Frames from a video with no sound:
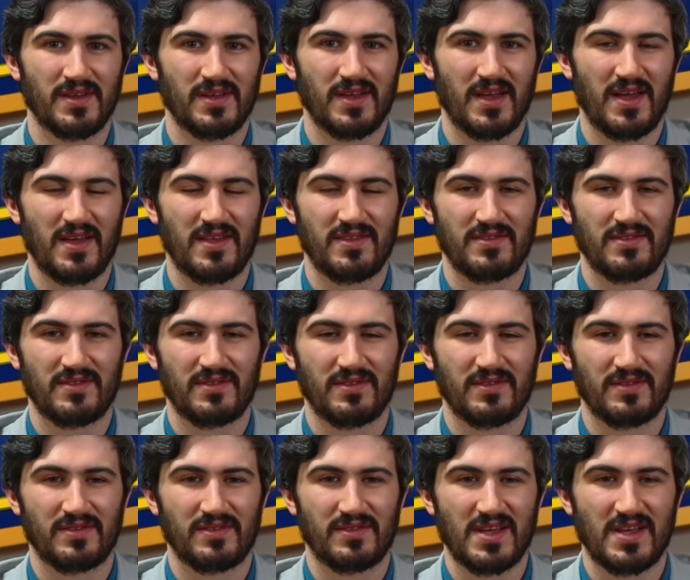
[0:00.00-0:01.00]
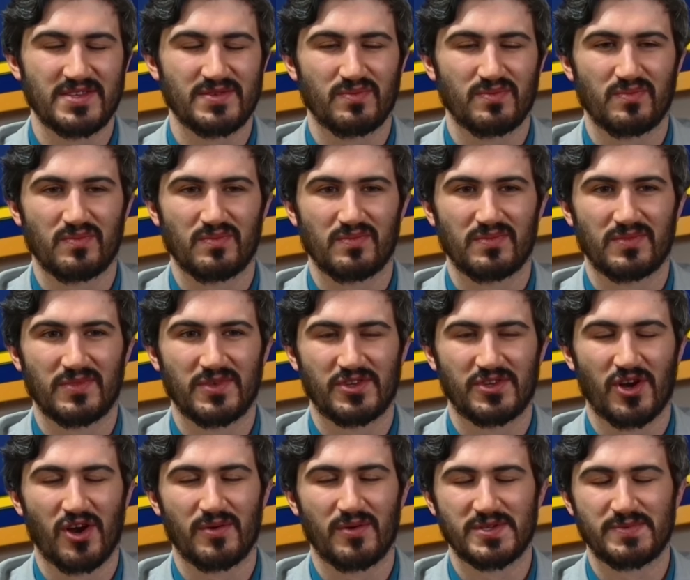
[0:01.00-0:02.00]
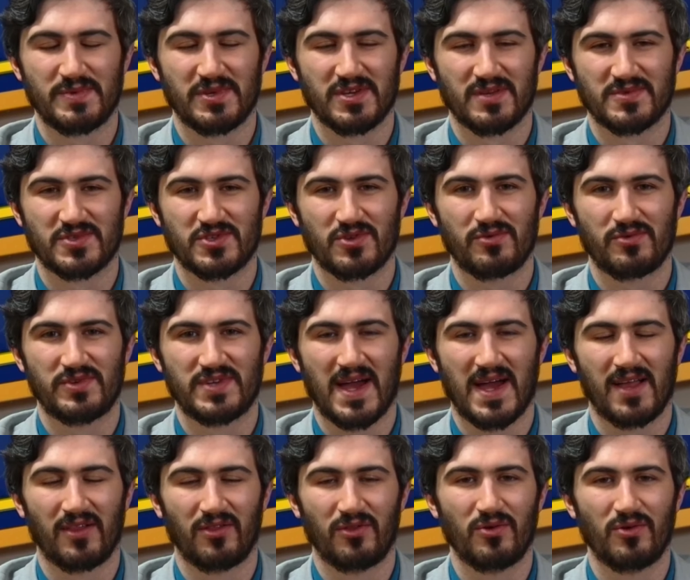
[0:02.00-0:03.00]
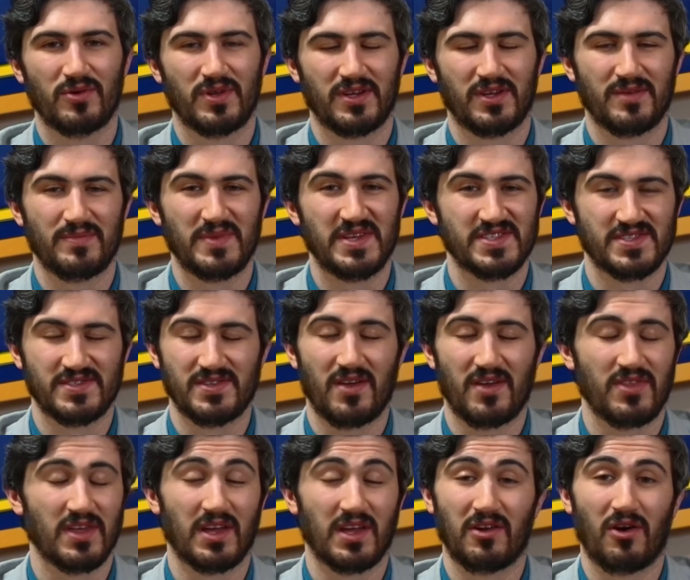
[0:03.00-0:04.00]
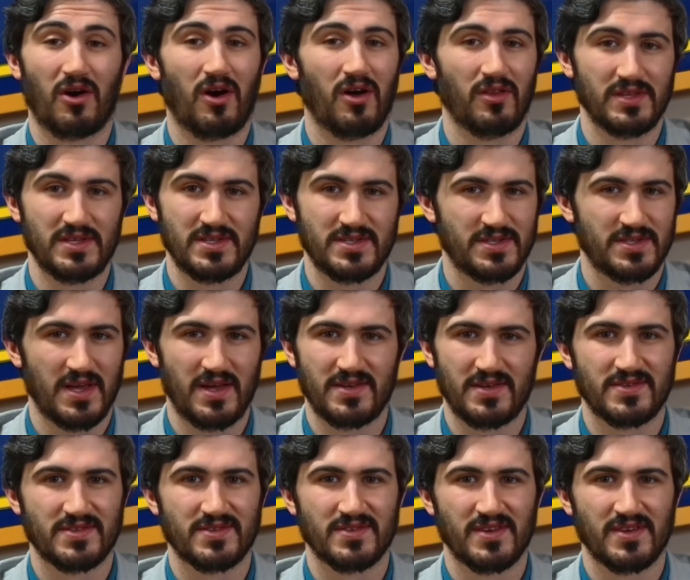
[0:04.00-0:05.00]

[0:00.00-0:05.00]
And that's, the term has become so diluted, it means nothing at all these days.